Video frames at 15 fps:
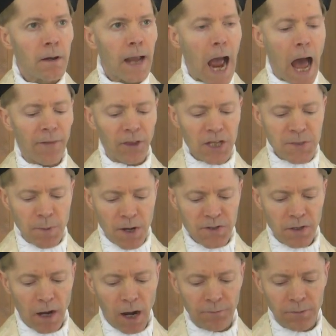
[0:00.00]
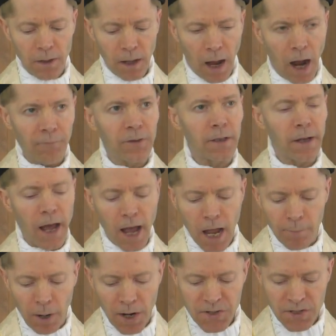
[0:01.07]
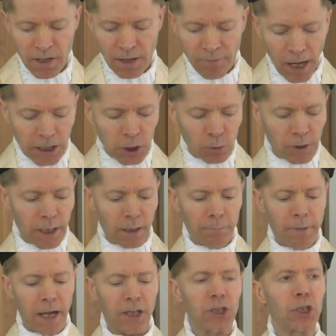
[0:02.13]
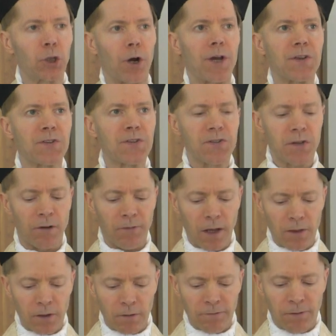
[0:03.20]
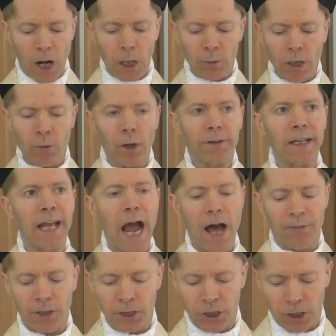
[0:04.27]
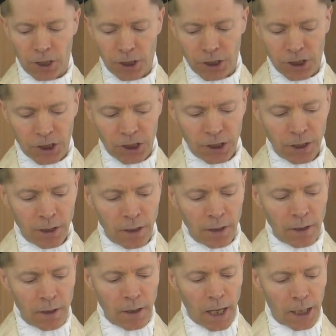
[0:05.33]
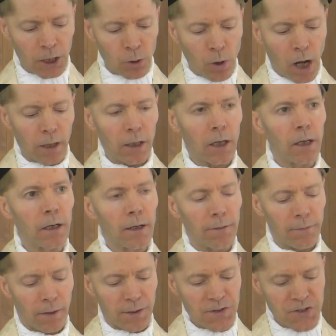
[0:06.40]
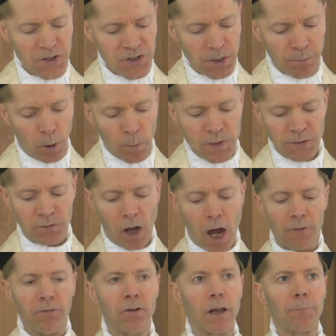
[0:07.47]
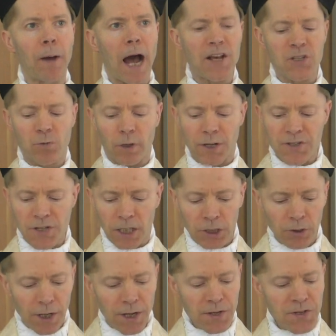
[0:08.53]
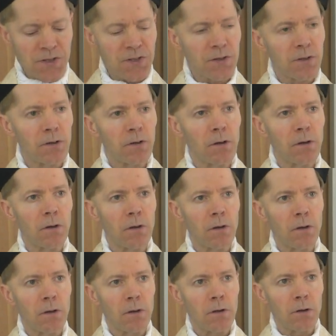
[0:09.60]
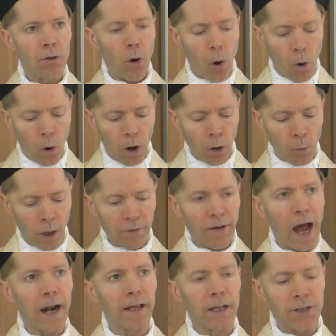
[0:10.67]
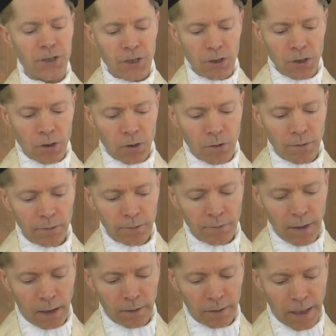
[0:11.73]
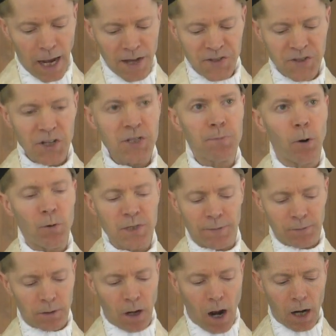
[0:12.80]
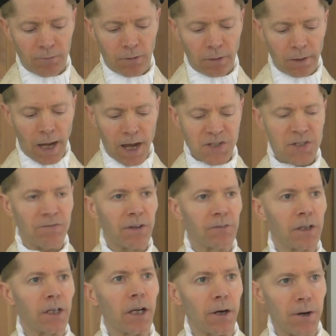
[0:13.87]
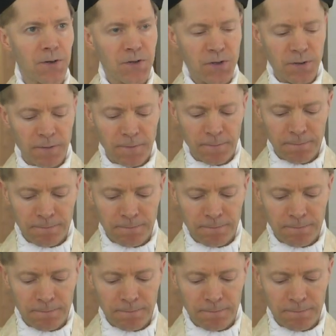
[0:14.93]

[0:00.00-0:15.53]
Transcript: Catholics must eventually make a choice of either following what the Catholic Church and 260 popes have taught for the past 20 centuries, or what Vatican II and the last six popes have taught for the last 50 years.